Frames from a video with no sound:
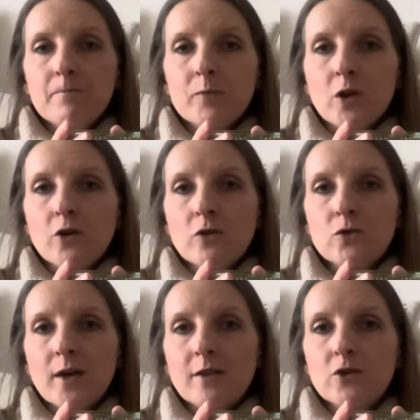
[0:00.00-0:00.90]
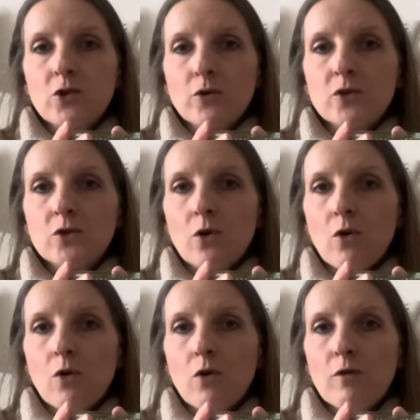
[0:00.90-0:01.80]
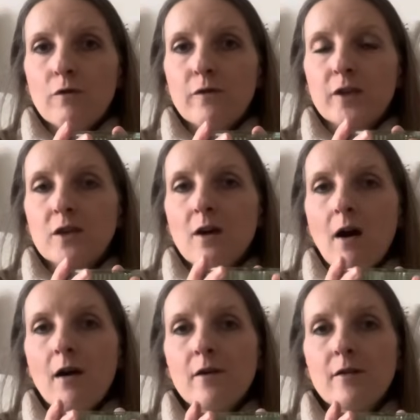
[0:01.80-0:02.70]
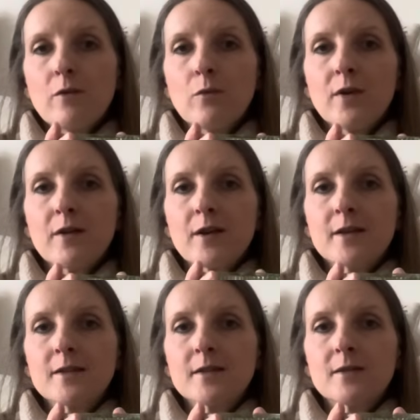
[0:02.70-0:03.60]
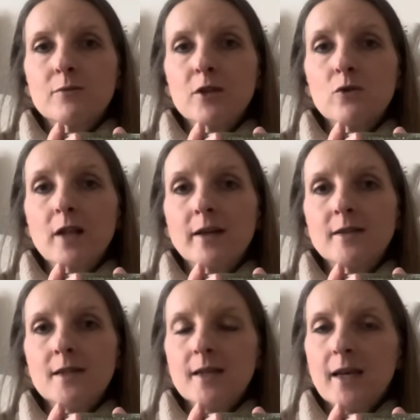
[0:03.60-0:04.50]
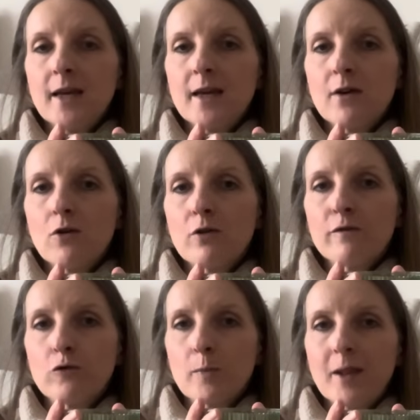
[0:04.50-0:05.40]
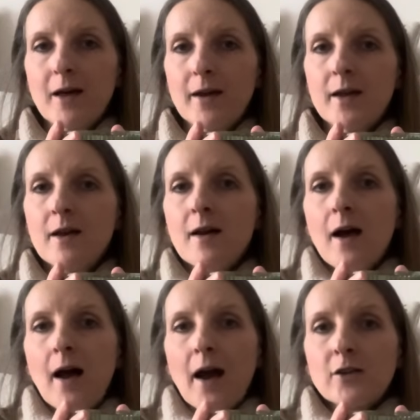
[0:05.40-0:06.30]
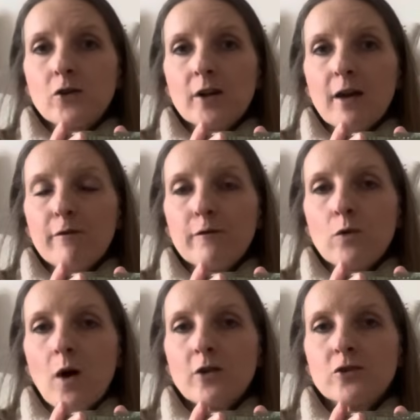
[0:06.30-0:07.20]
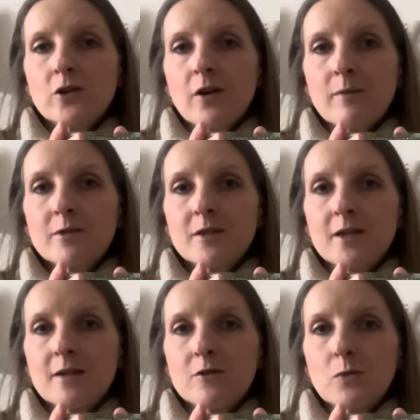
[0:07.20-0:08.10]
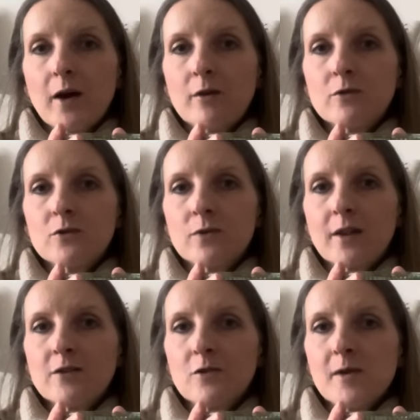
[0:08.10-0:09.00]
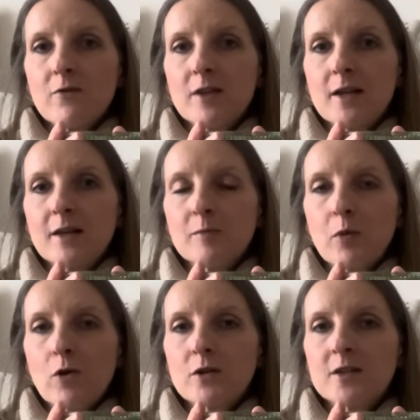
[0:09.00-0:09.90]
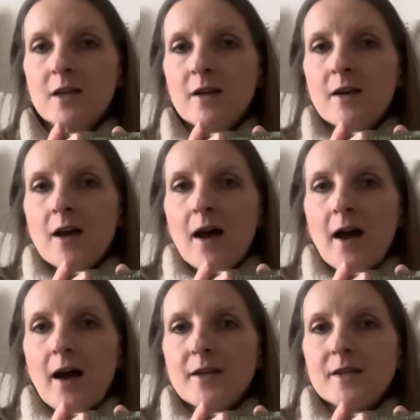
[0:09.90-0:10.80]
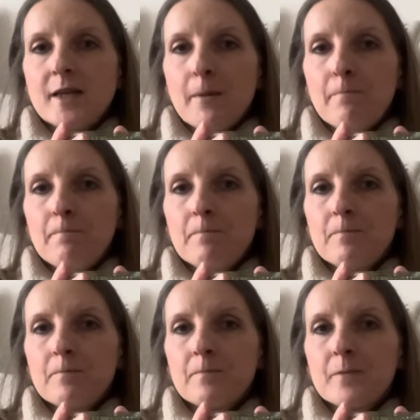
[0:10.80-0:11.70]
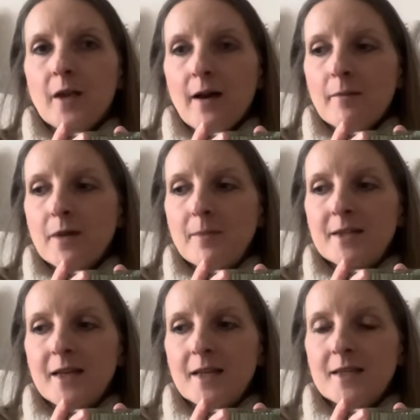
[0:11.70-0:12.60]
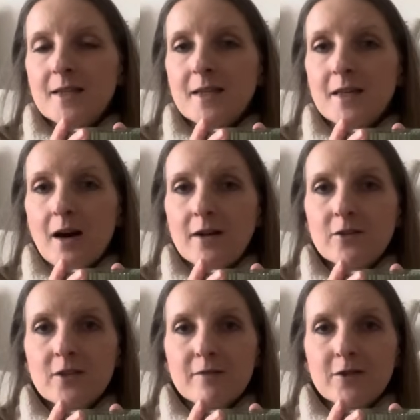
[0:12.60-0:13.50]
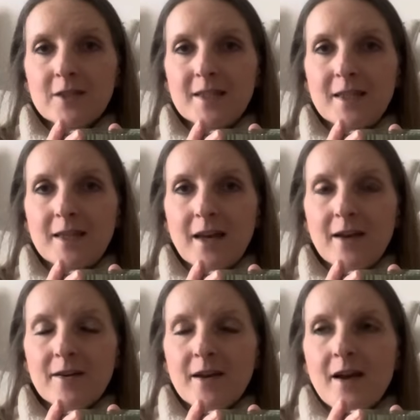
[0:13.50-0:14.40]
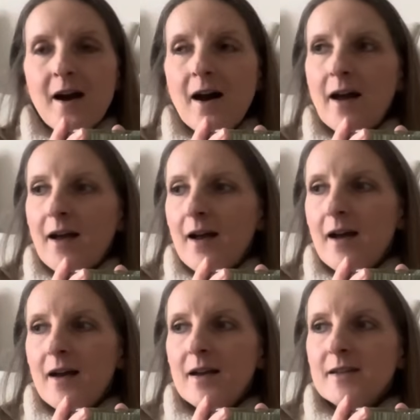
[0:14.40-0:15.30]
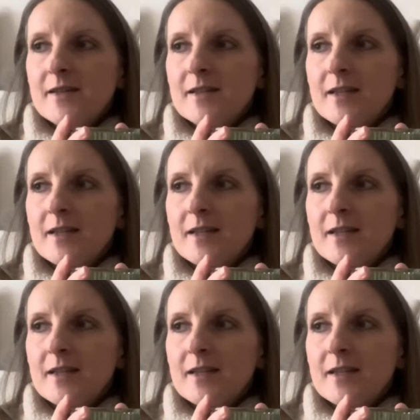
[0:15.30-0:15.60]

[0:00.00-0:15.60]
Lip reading: you also get the choice of the yarn, whether you'd like DK or 4-ply, and you're going to get a full 100-gram skein as well. So that's going to be a really nice box, and yeah, I'm excited to see the yarn because I've not seen it yet, and